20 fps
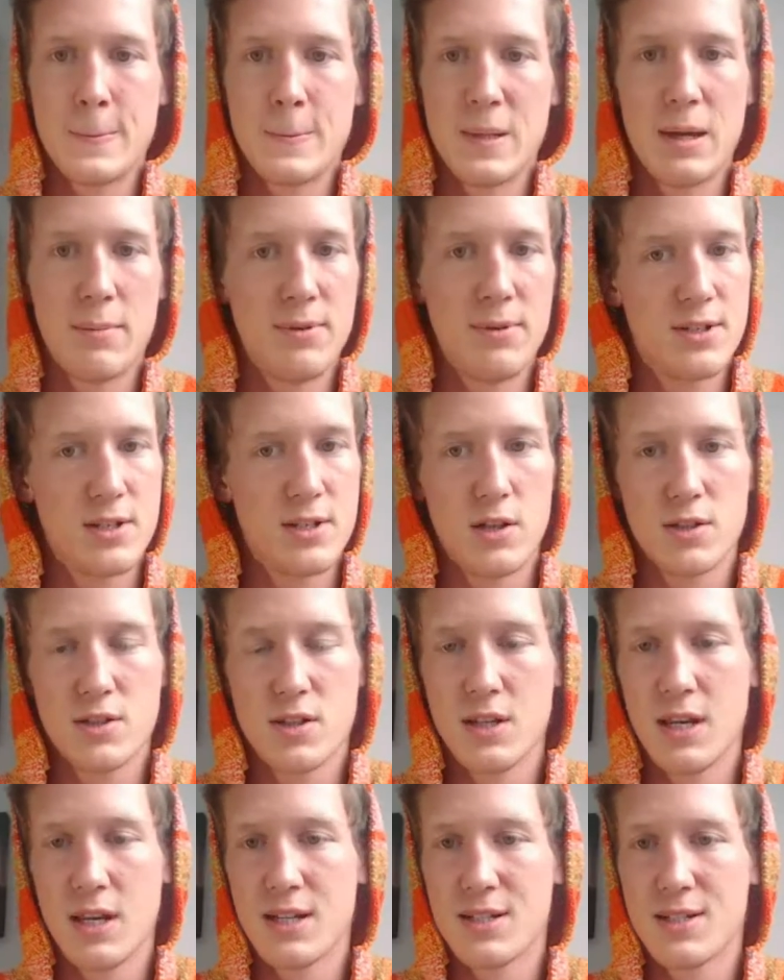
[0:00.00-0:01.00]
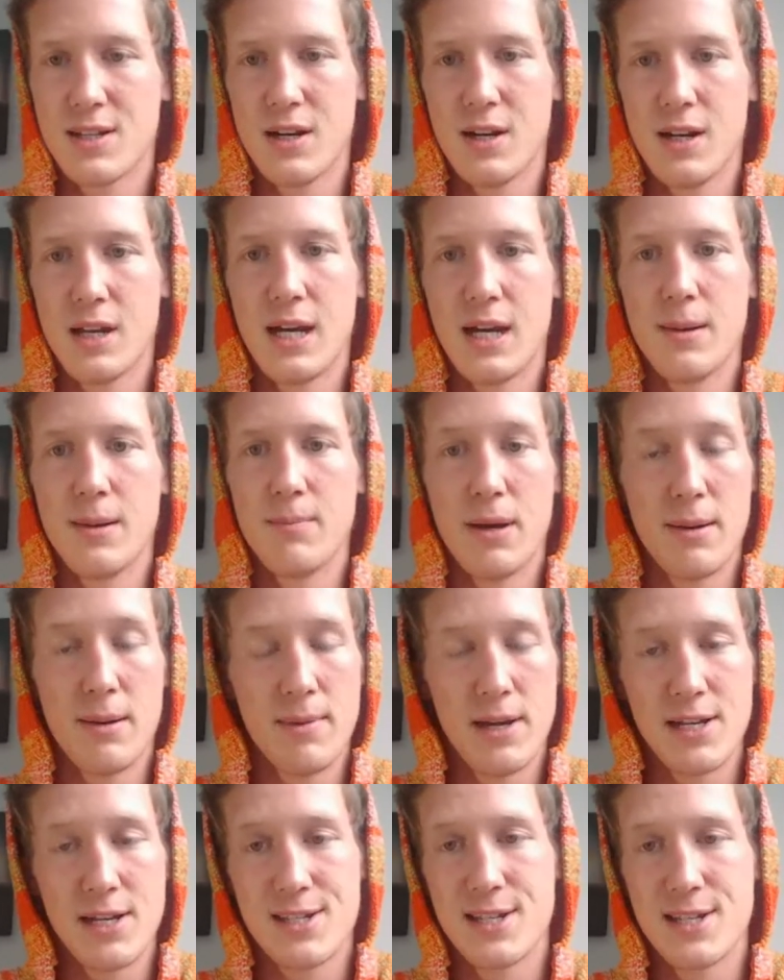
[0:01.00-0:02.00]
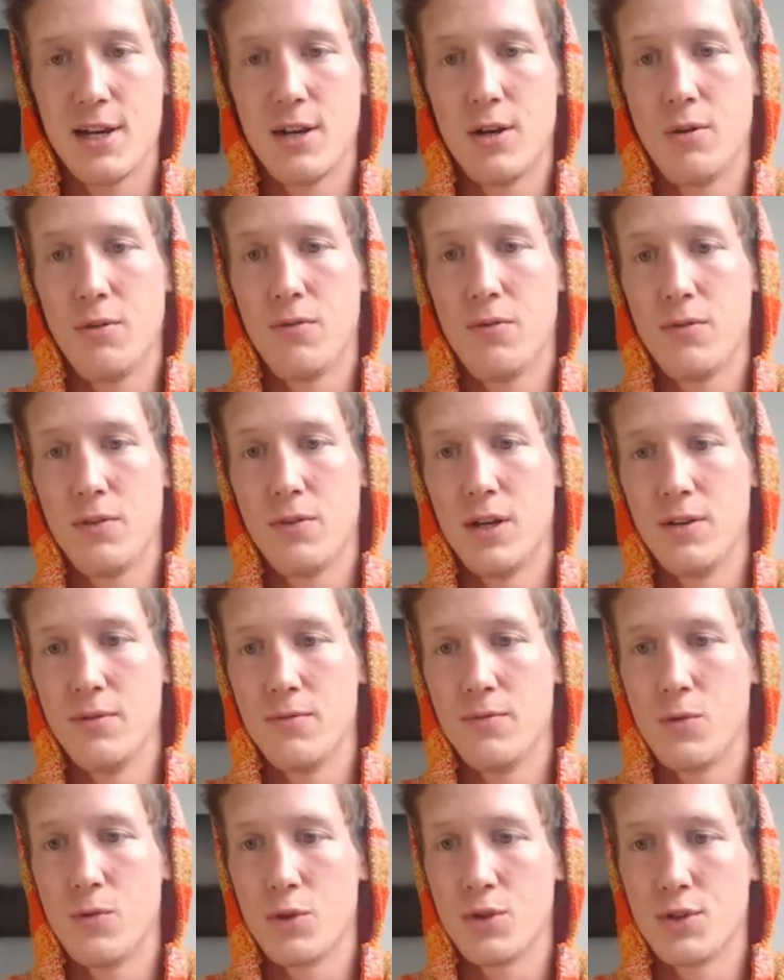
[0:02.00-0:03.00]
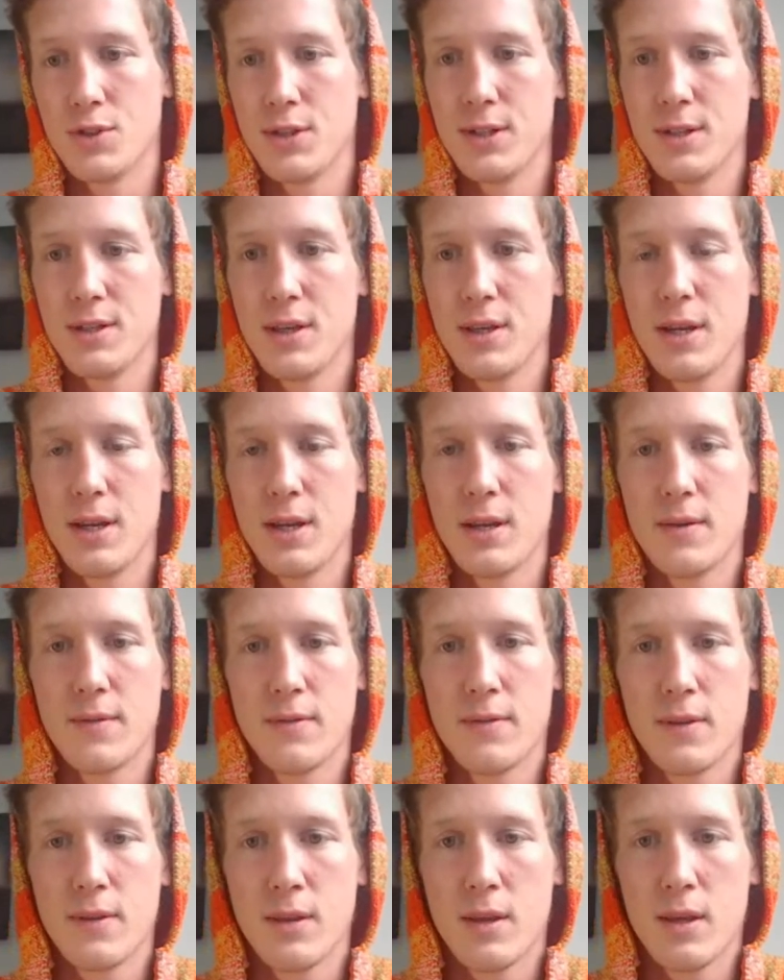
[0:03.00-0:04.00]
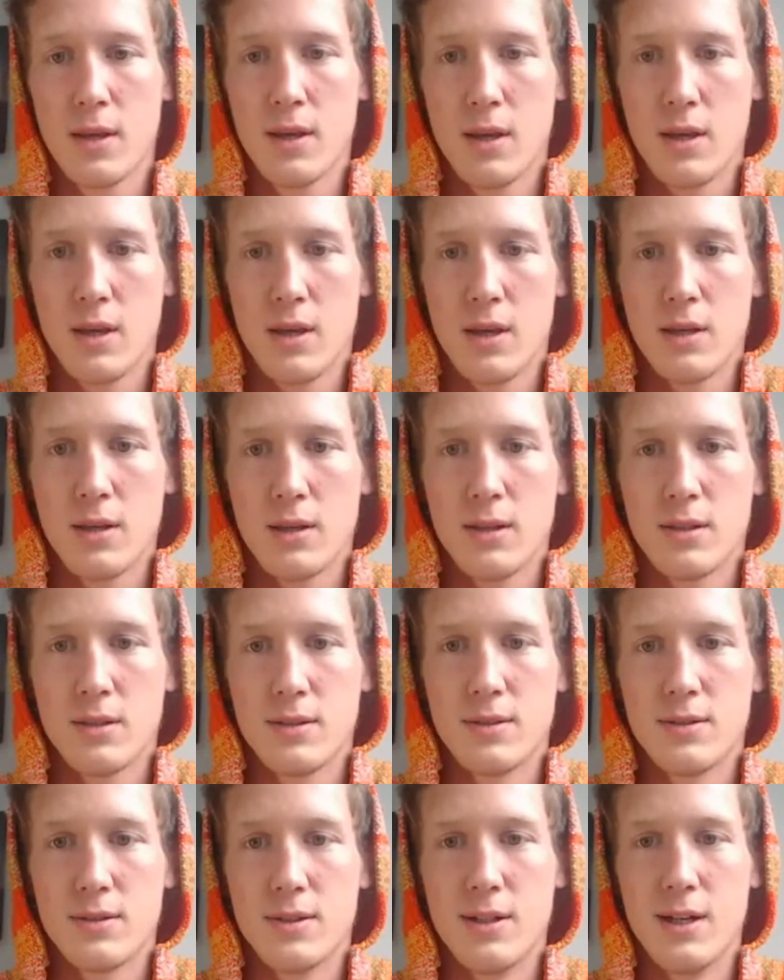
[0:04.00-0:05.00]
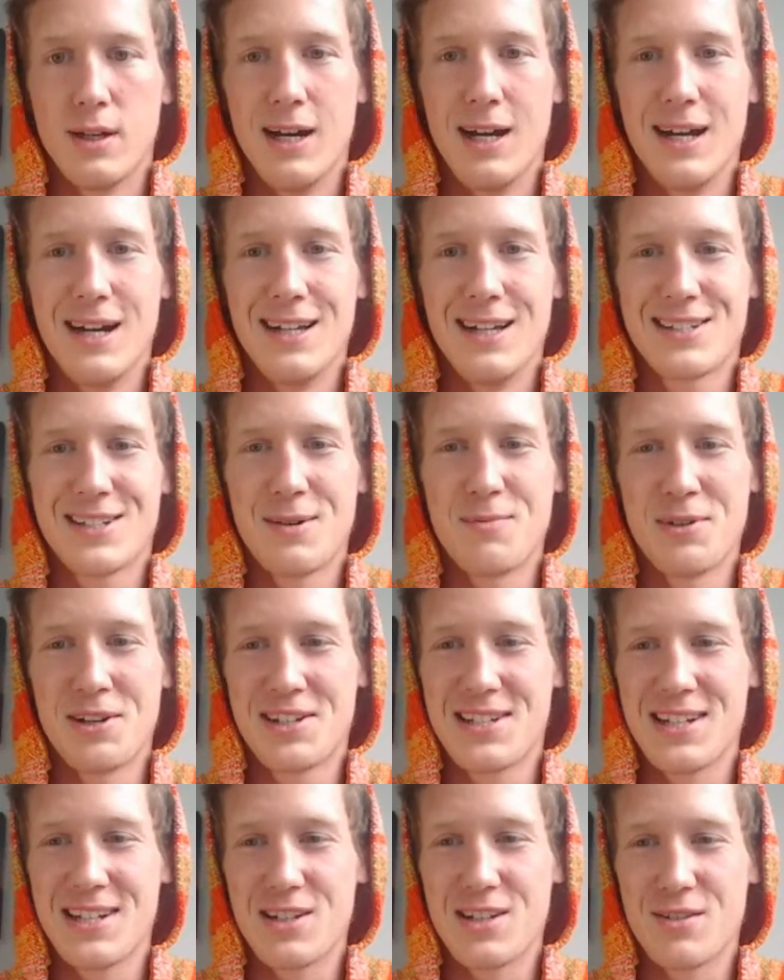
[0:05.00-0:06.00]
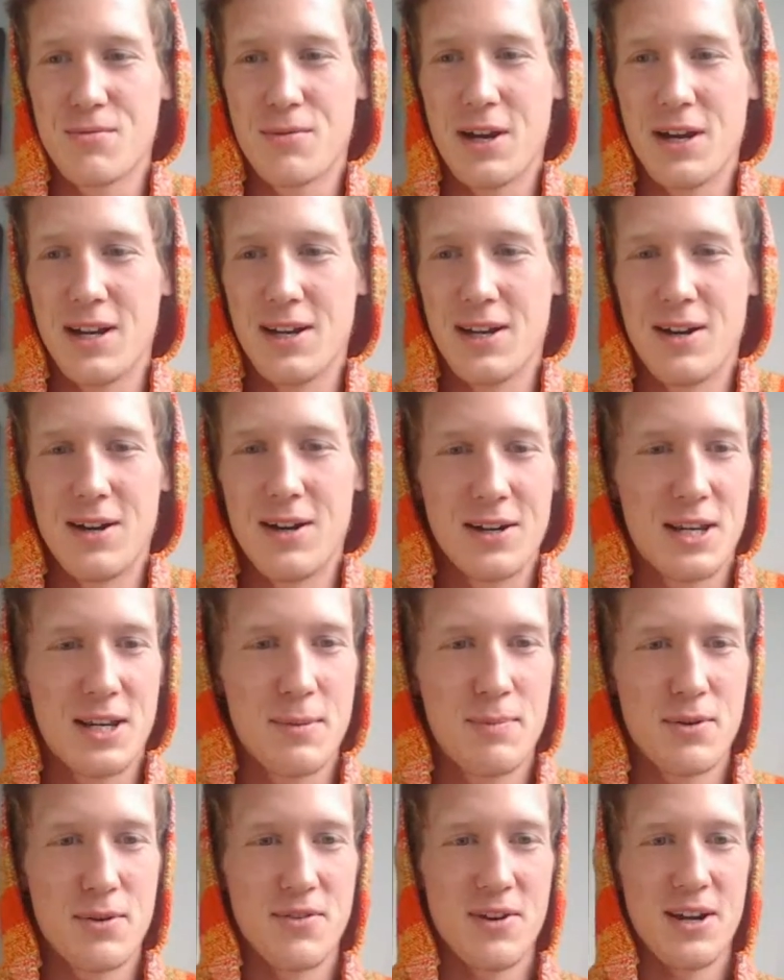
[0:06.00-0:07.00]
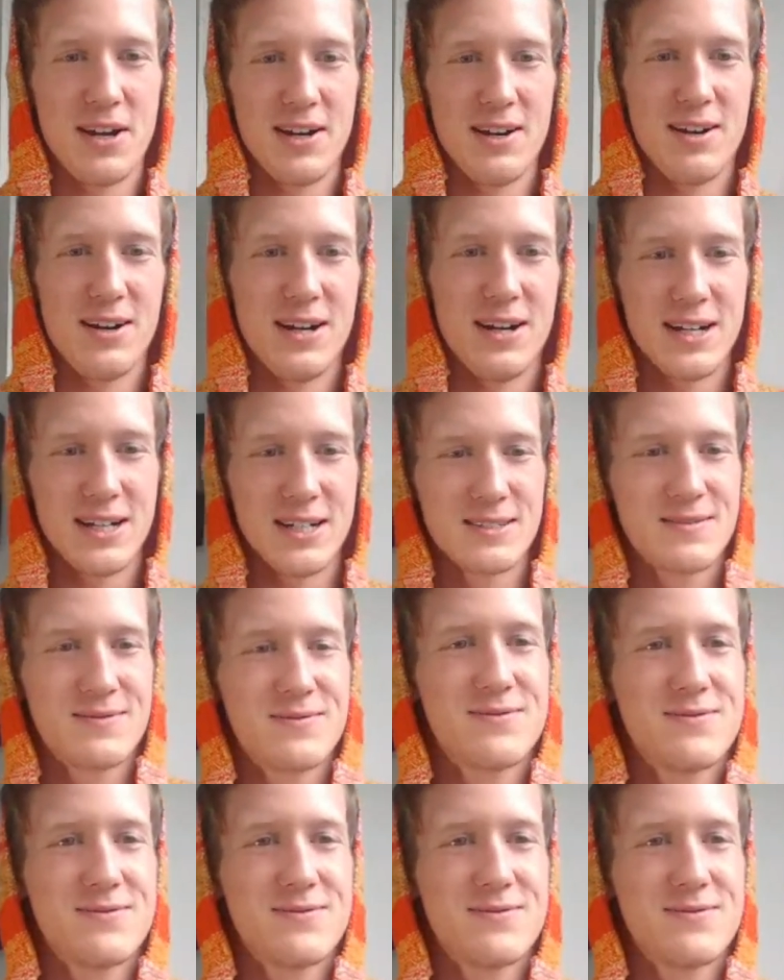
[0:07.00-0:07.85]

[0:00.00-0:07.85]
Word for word: I've been salsa dancing a lot by myself, unfortunately. Uh, someone says rated R. Keep it rated R.